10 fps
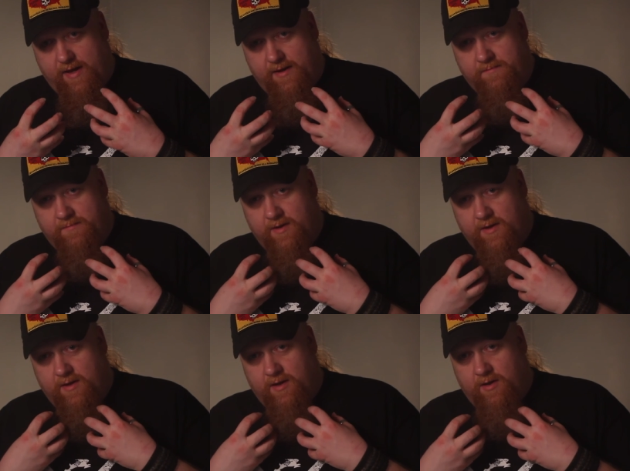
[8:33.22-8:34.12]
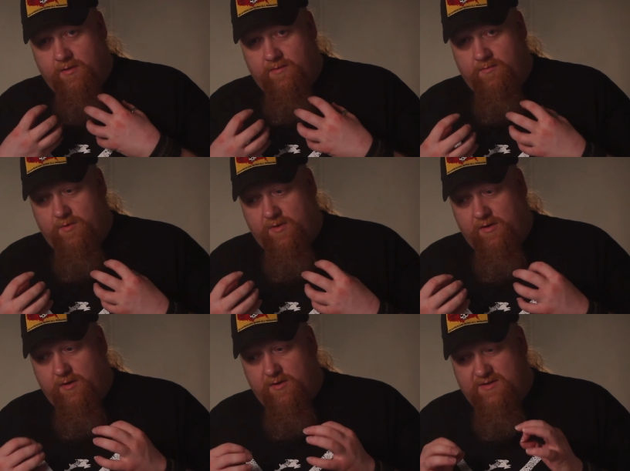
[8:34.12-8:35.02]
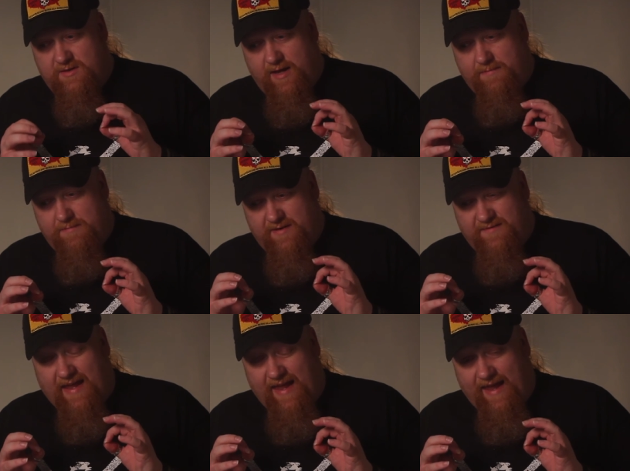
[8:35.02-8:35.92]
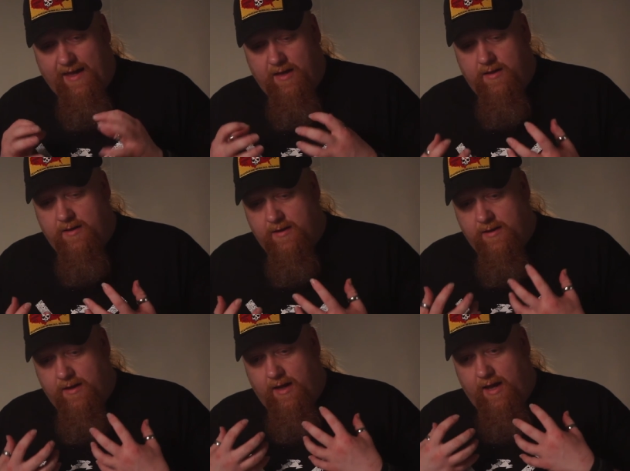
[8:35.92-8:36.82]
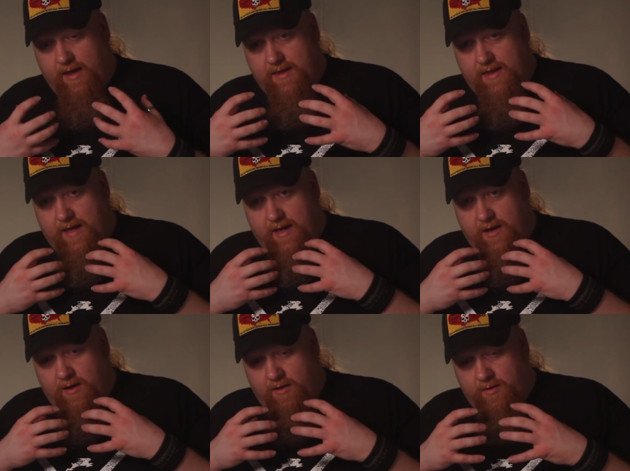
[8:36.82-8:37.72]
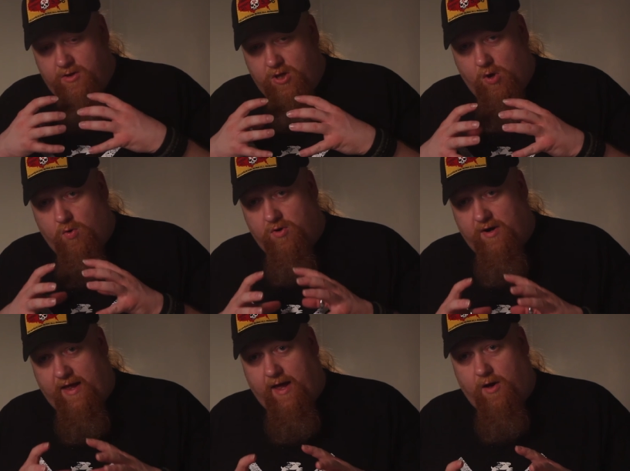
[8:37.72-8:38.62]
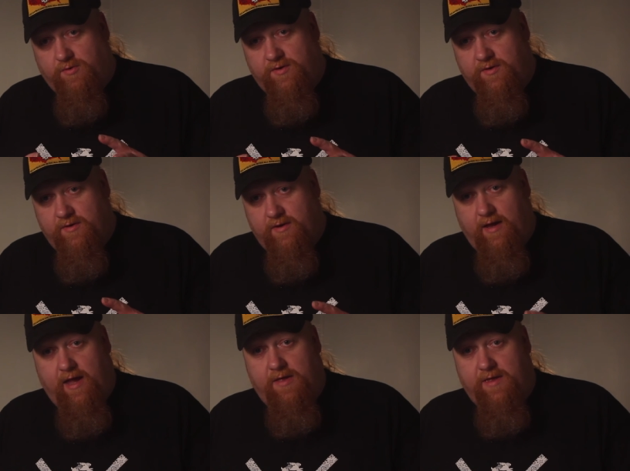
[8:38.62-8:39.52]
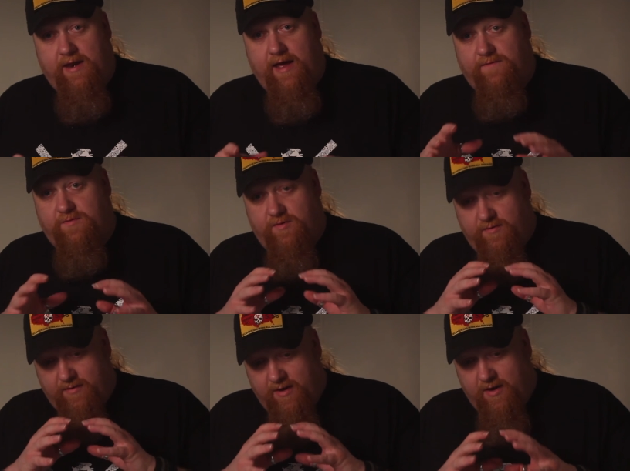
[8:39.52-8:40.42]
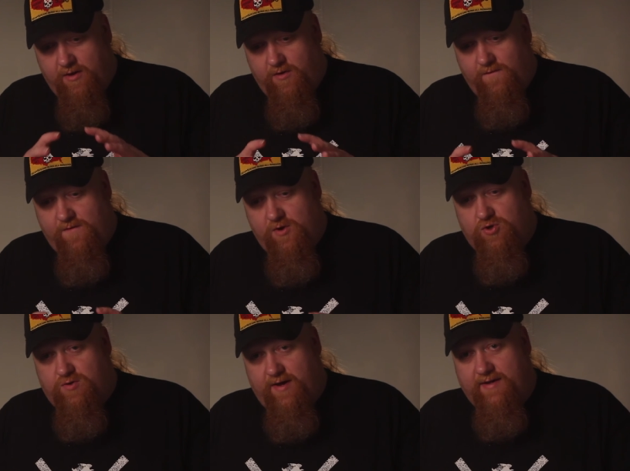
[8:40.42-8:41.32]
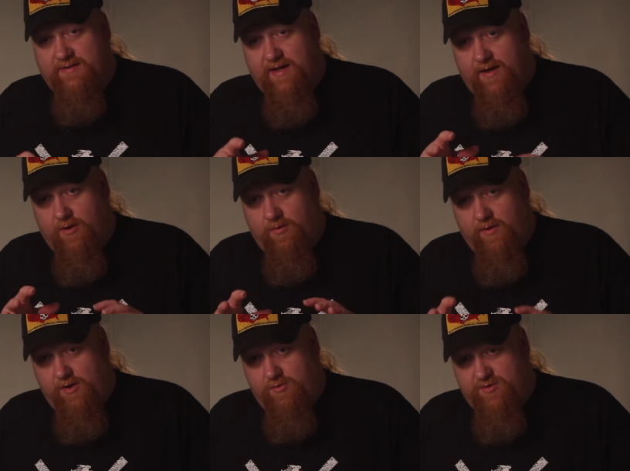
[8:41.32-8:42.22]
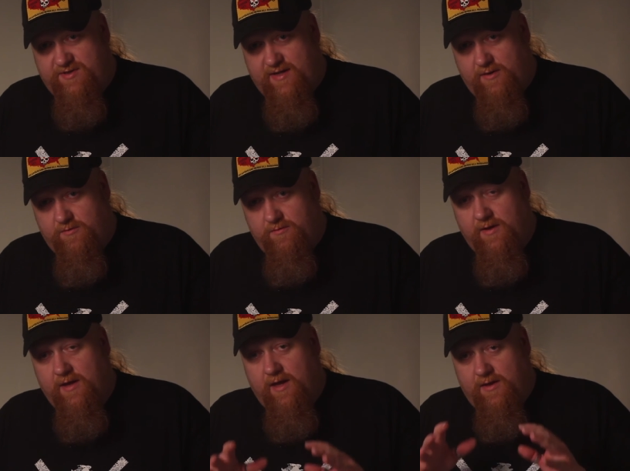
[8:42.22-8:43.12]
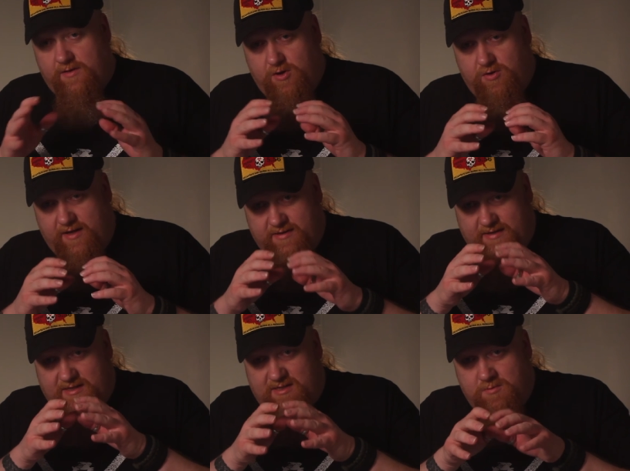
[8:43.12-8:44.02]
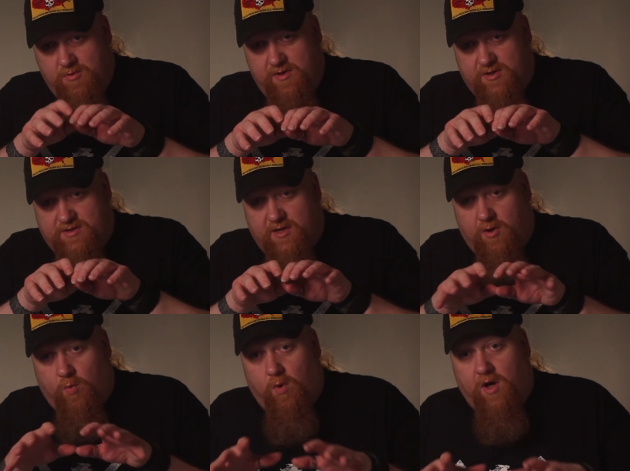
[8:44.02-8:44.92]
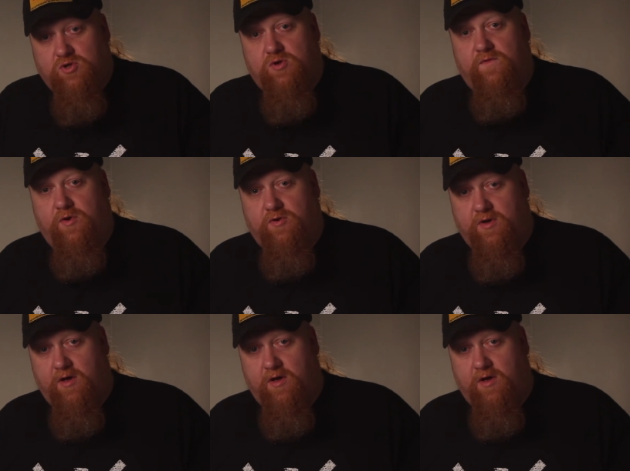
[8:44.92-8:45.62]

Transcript: in with a little slight bit of tang, and then yogurt out. And then after you finish your exhale and you settle, then you taste that smoothie just kind of wash over your